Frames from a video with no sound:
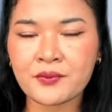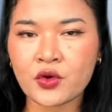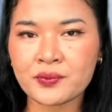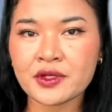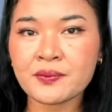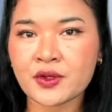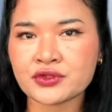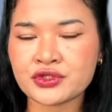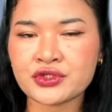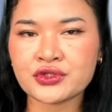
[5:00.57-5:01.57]
more people
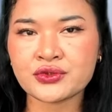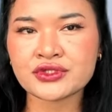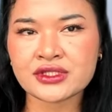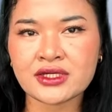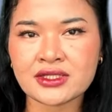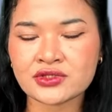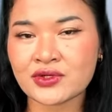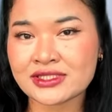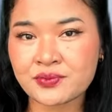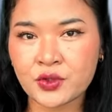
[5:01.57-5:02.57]
to use the
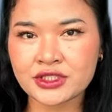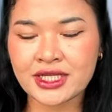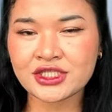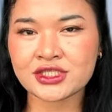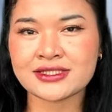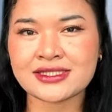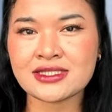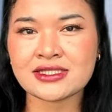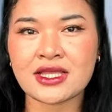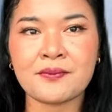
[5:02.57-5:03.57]
transportation
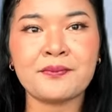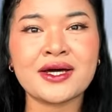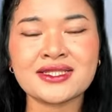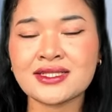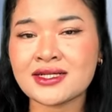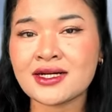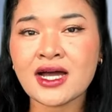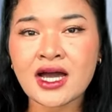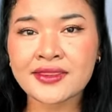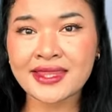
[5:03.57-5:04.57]
system. But the
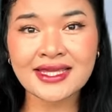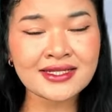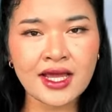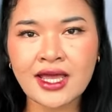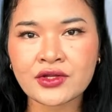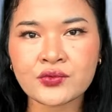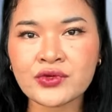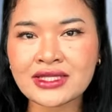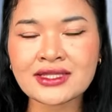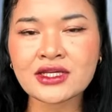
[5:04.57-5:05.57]
thing that I
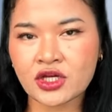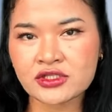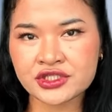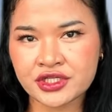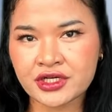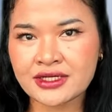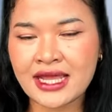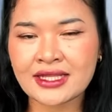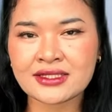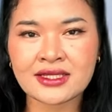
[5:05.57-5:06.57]
really concerned
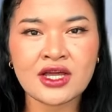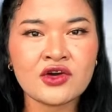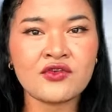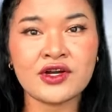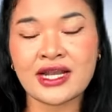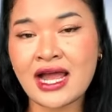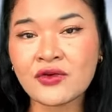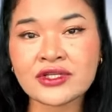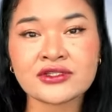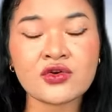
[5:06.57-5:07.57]
that for
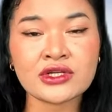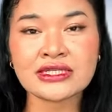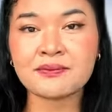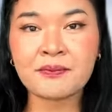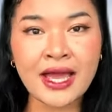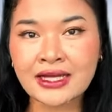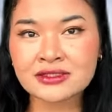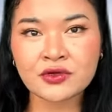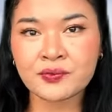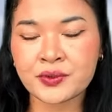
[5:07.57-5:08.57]
now is already
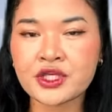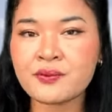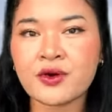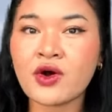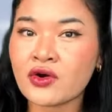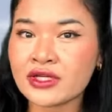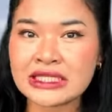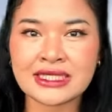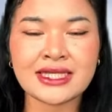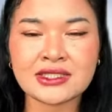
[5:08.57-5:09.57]
packed of people
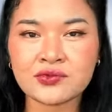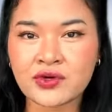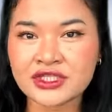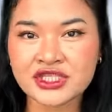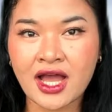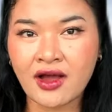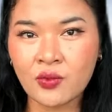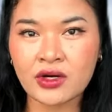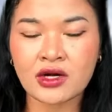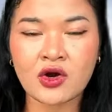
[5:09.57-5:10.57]
already in rush
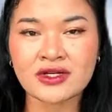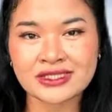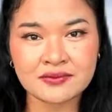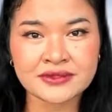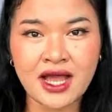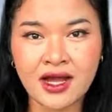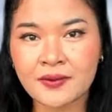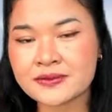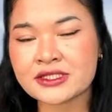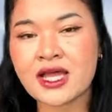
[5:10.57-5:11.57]
hour, or
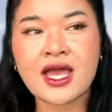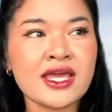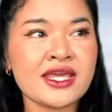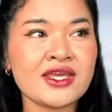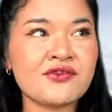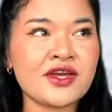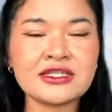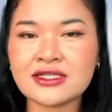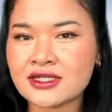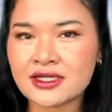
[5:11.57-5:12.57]
sometimes
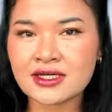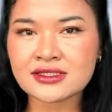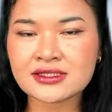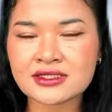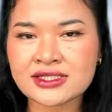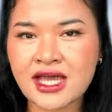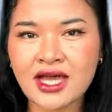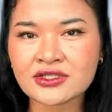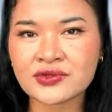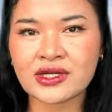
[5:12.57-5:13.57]
even the
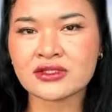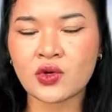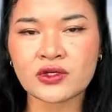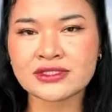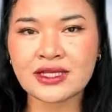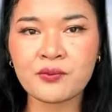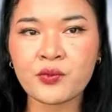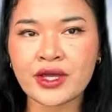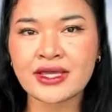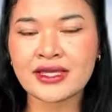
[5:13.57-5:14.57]
Skytrain or
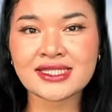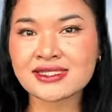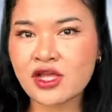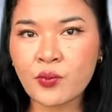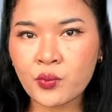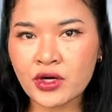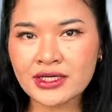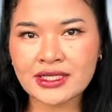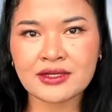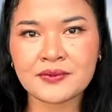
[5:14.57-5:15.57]
subway is stopped
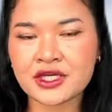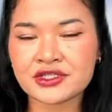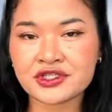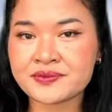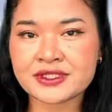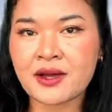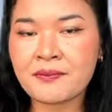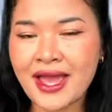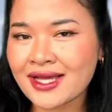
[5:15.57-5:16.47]
working because of some